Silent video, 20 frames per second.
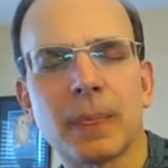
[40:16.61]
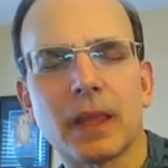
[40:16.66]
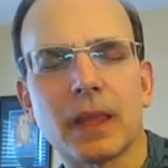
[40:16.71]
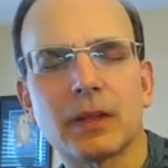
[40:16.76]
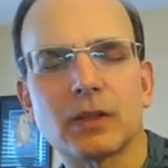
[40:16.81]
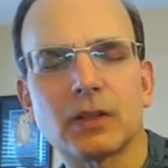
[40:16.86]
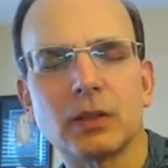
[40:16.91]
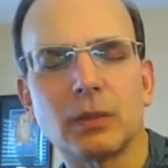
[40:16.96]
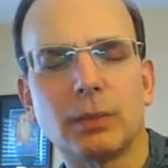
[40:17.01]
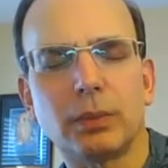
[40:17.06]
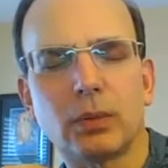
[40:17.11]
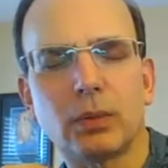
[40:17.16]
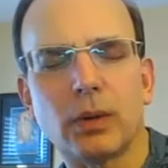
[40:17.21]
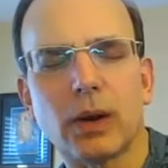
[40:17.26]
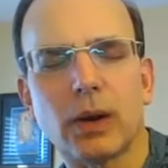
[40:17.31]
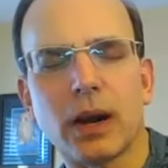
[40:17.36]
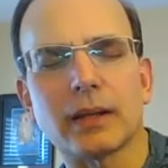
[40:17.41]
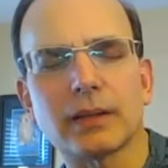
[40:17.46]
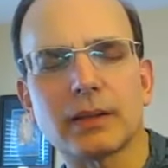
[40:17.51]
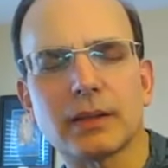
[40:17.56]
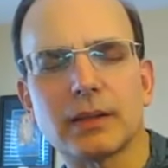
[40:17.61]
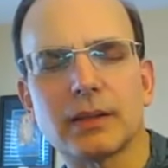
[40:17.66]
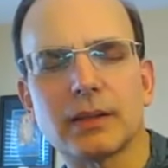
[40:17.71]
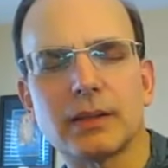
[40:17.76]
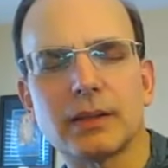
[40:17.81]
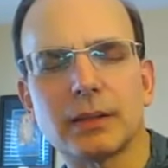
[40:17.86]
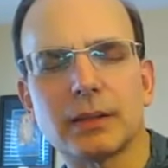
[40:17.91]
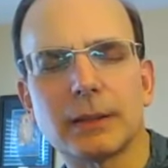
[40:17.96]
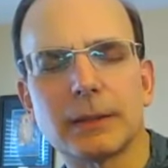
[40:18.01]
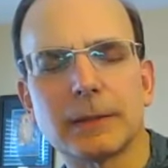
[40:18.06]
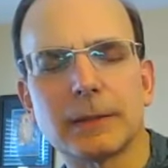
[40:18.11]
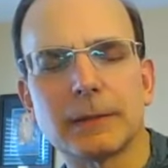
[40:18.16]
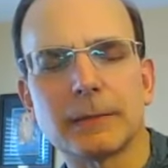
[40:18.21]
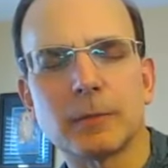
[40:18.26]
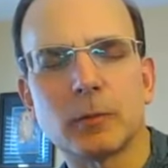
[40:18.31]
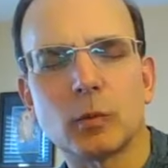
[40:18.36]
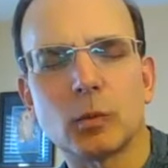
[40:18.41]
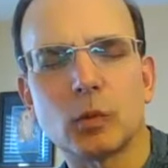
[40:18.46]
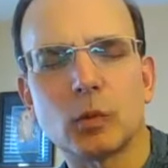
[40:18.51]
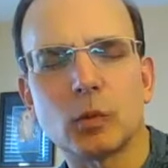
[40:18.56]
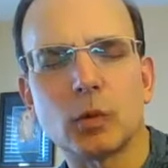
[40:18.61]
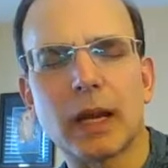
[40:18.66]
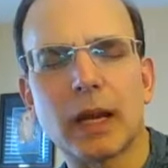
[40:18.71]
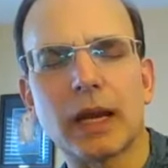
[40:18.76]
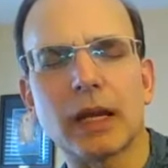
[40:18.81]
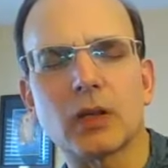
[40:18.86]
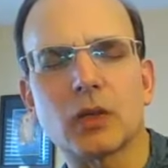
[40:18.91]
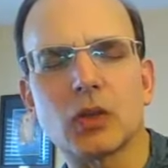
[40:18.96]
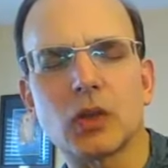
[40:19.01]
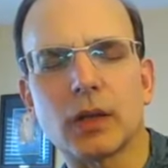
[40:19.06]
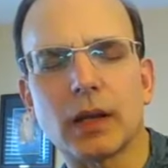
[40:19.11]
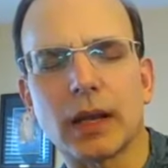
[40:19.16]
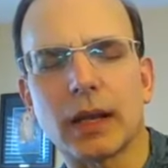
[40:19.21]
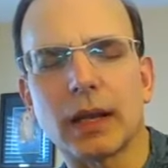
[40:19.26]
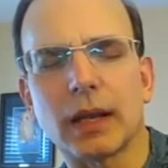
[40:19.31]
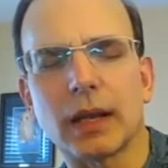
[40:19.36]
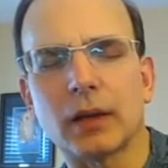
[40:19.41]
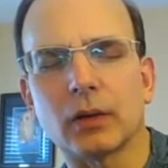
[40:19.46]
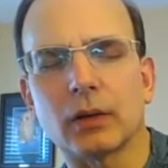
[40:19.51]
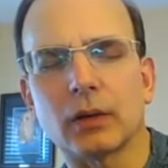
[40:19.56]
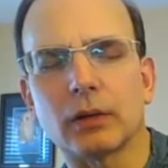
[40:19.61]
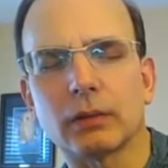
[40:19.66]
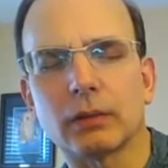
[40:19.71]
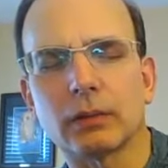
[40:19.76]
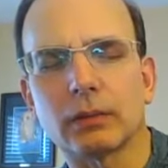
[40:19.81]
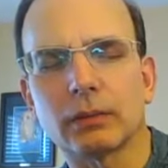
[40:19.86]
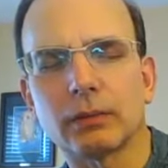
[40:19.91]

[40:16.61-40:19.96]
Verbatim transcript: suppressed rage and anger